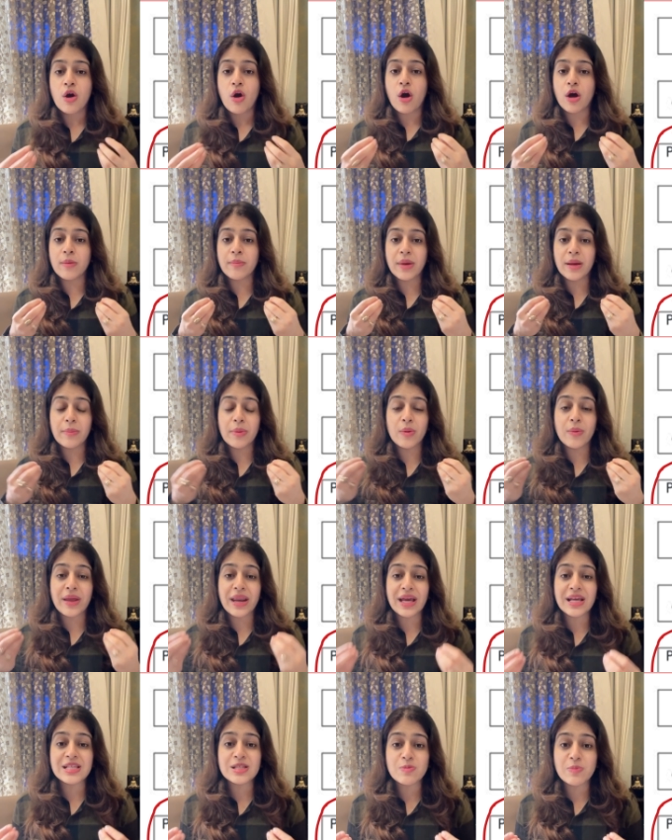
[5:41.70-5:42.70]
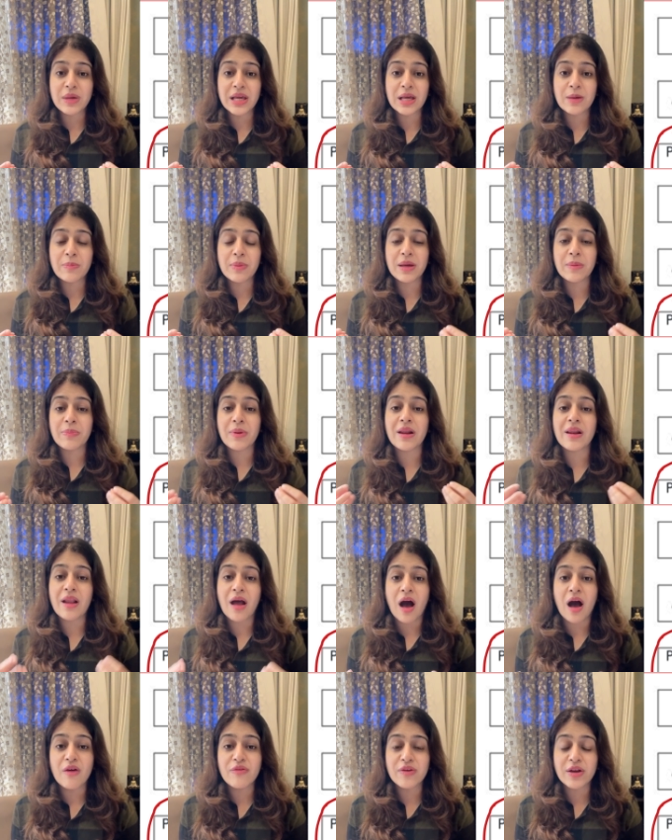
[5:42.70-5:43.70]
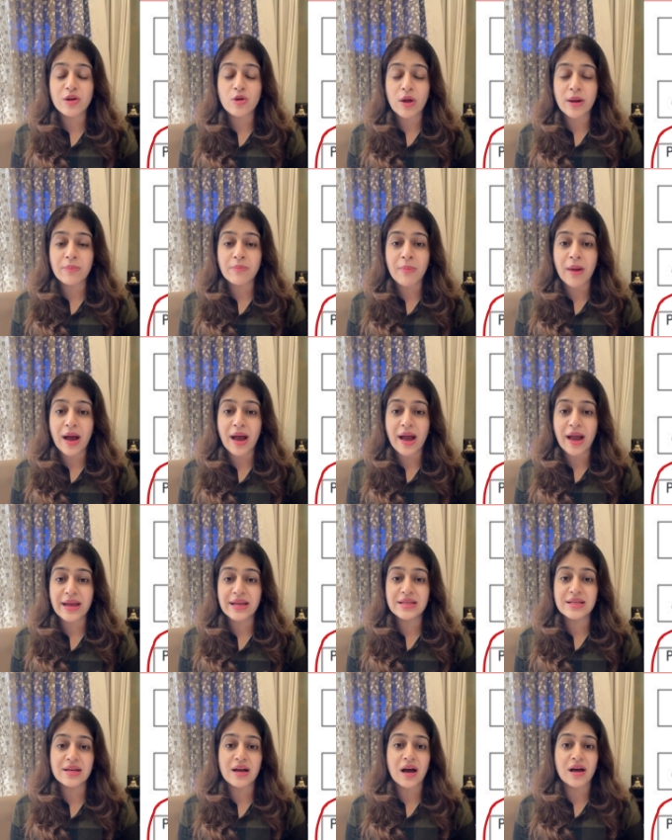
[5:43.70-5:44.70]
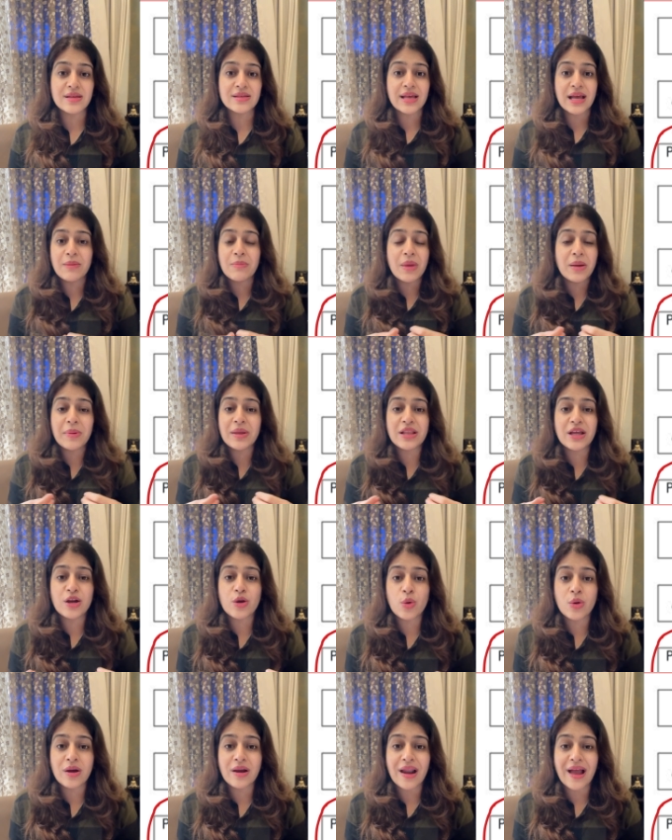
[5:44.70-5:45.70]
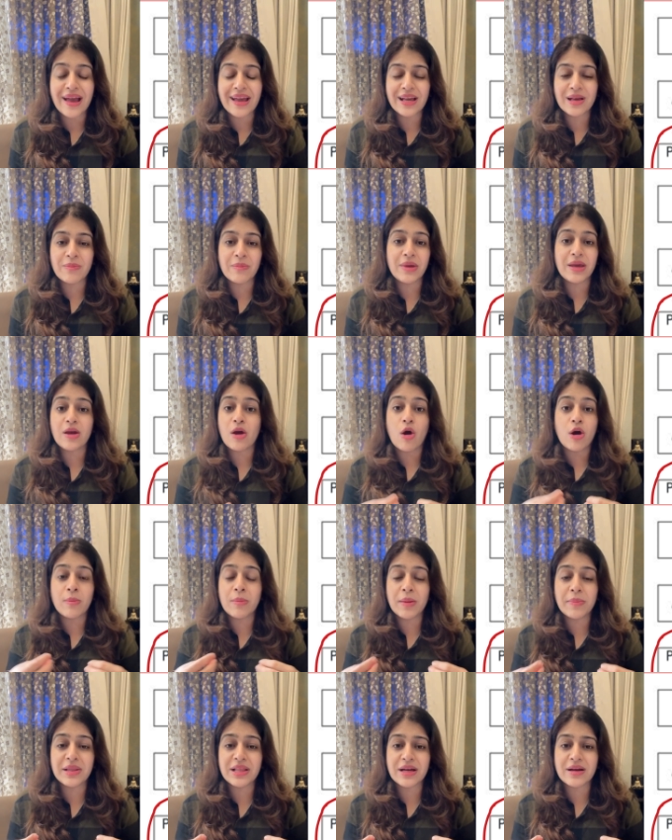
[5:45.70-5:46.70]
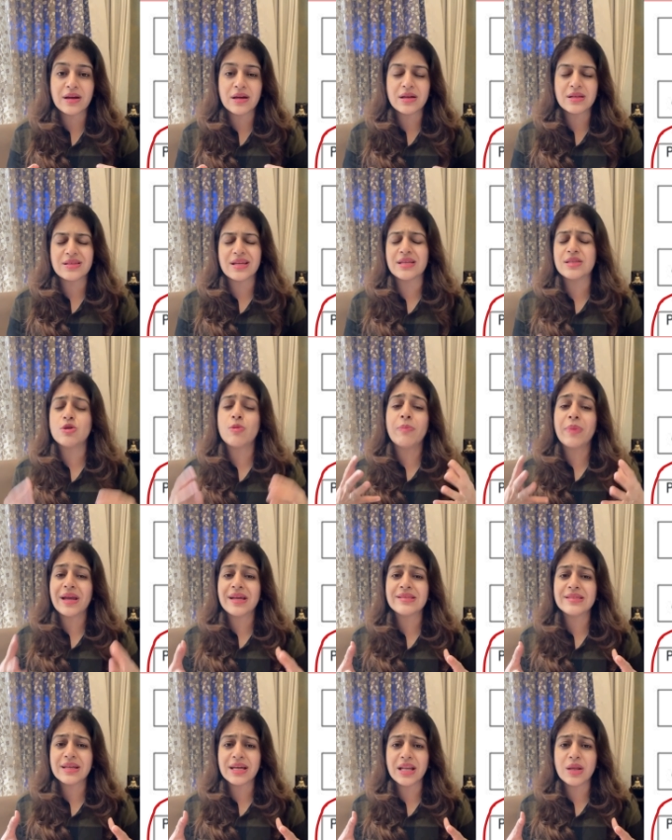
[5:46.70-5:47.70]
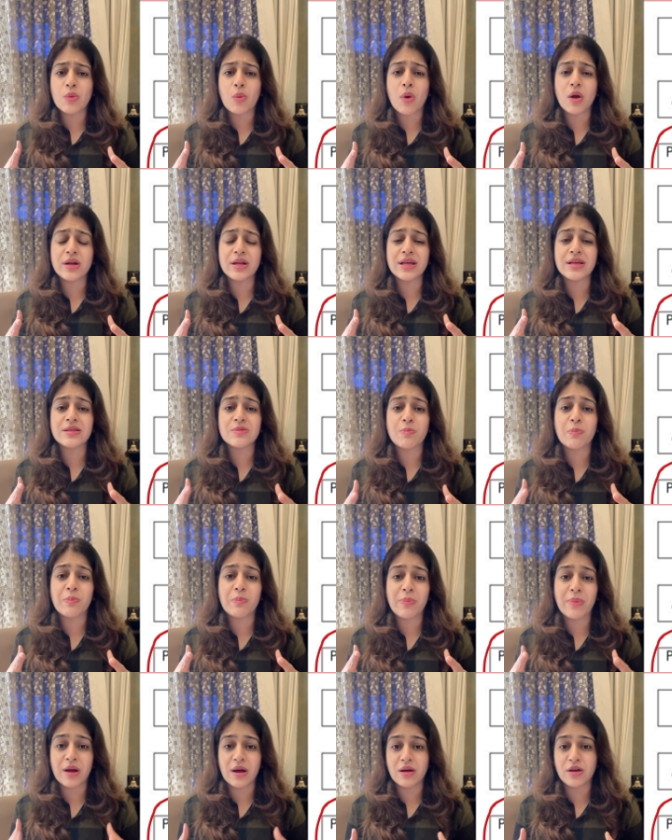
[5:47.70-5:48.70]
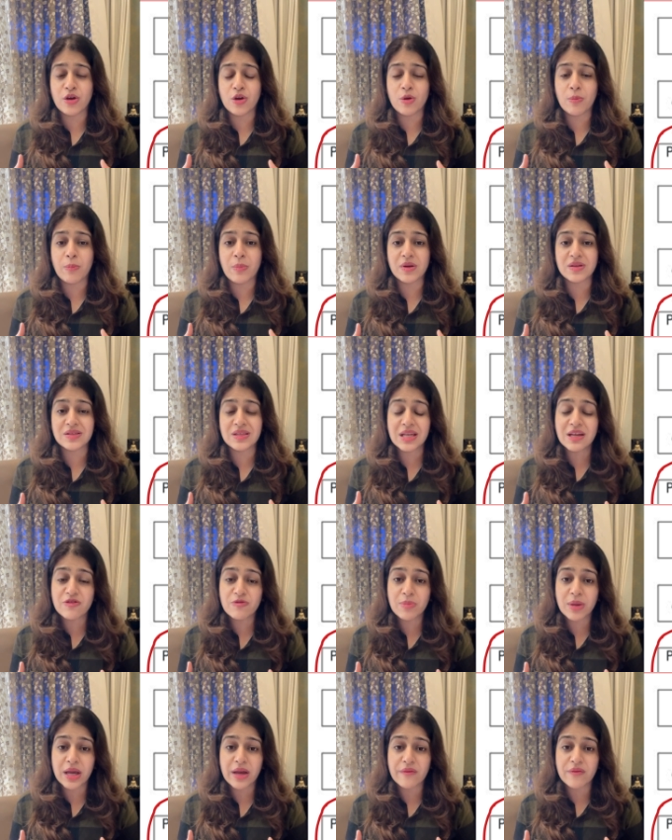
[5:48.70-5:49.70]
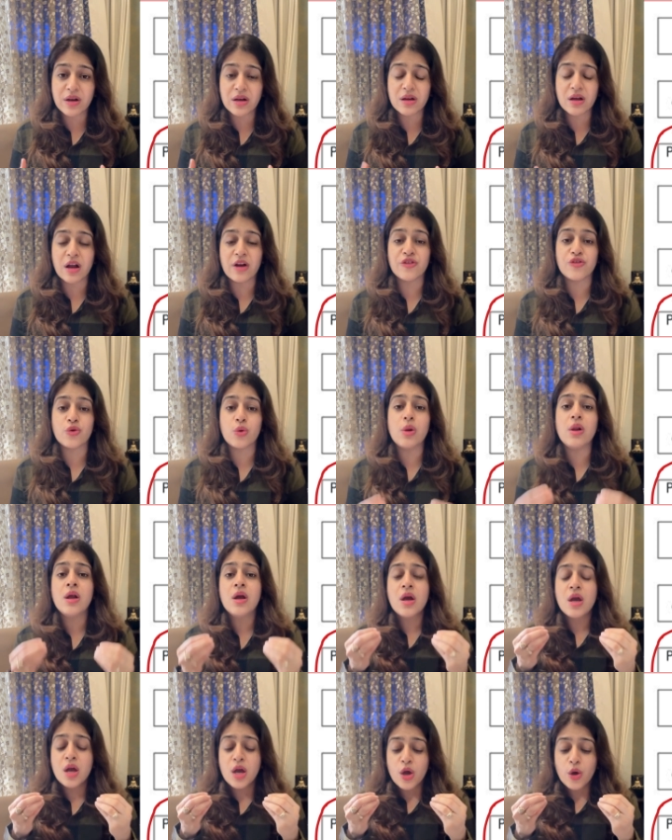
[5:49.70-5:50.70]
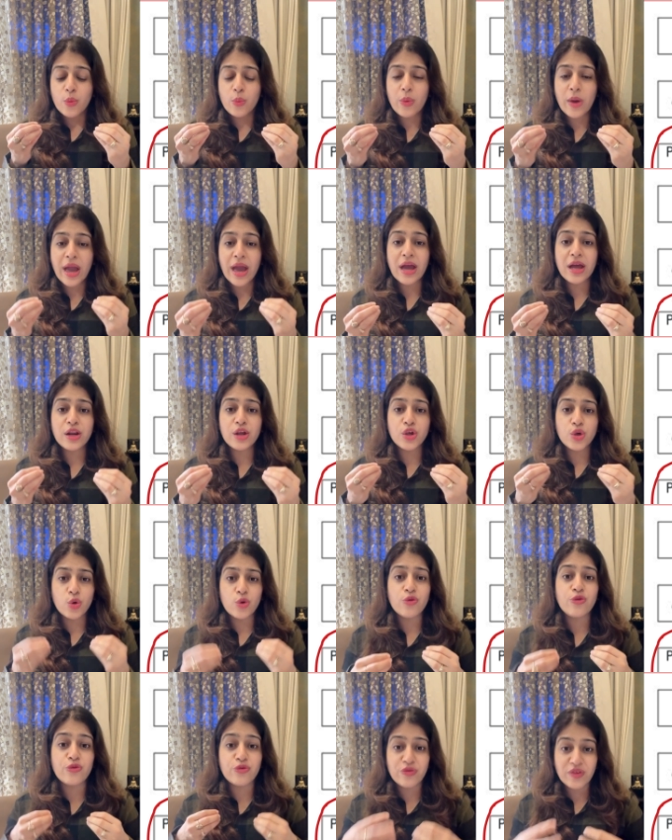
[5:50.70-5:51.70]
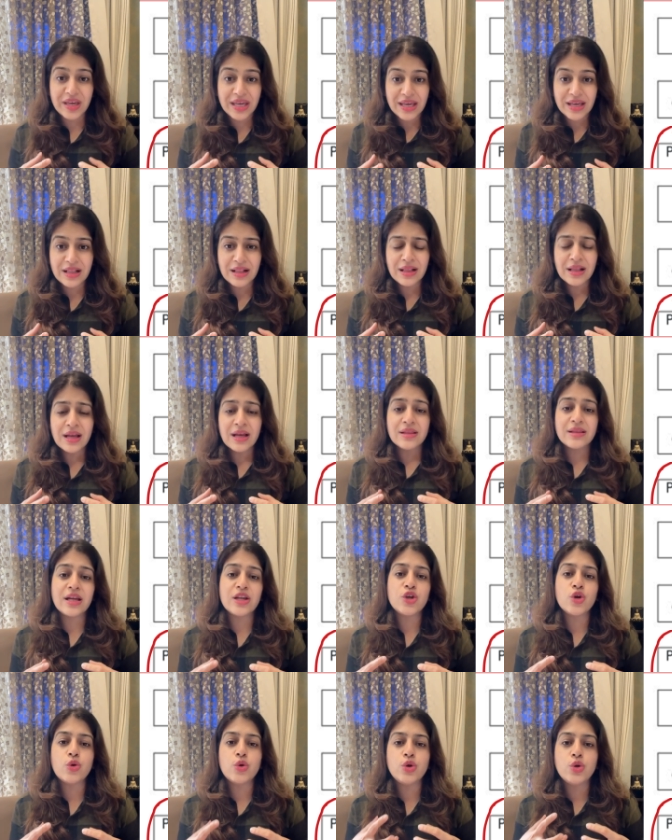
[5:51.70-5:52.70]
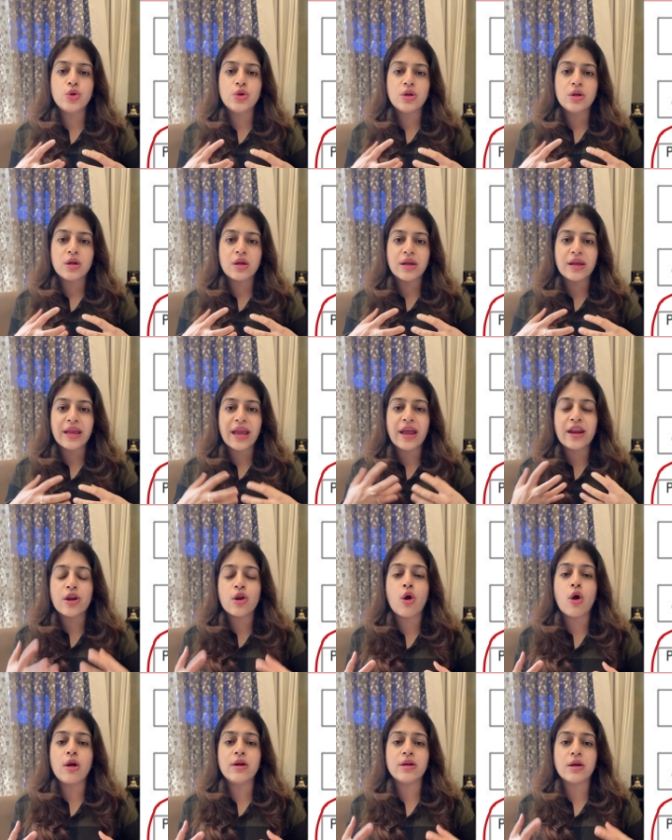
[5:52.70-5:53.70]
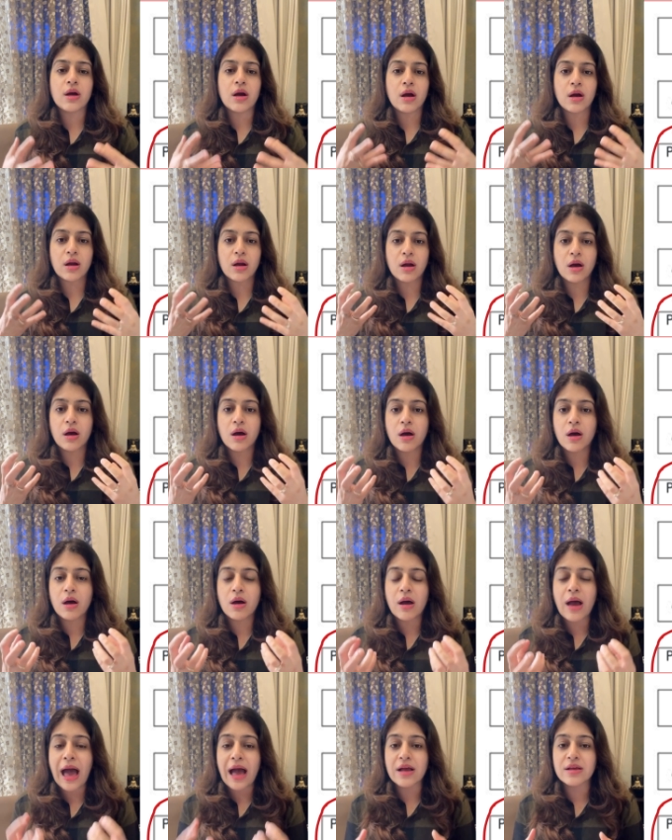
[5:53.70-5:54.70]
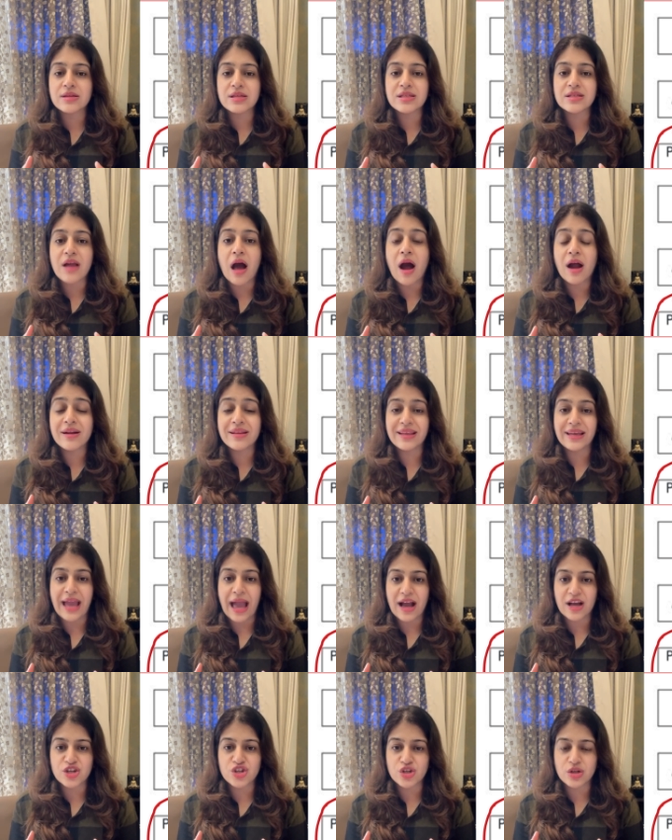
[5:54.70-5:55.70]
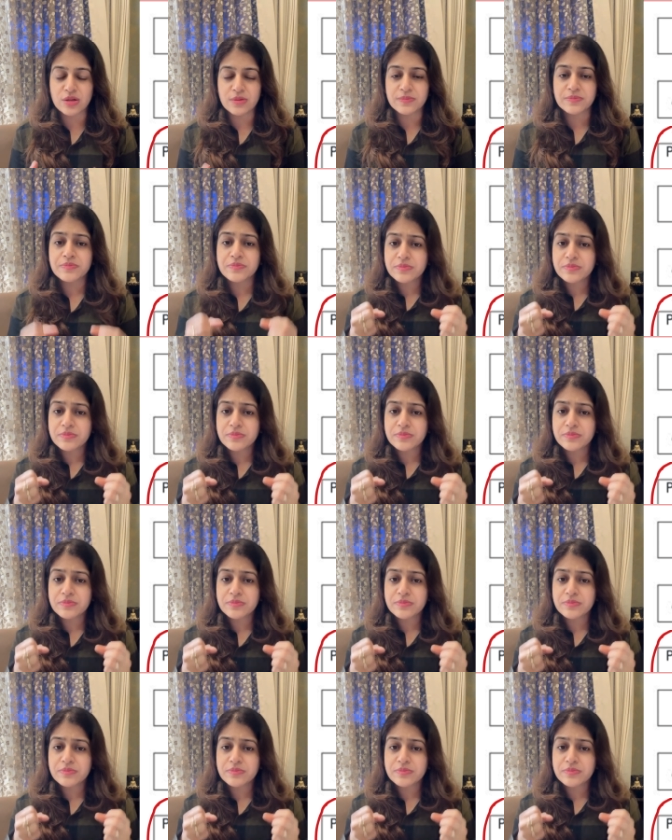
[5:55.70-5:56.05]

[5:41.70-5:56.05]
or maybe when I speak, people laugh at, at my ideas, and maybe they don't like me, or maybe they criticize. So basically, what is, uh, you know, perceived behavioral control, where you feel that you cannot uh, start the action.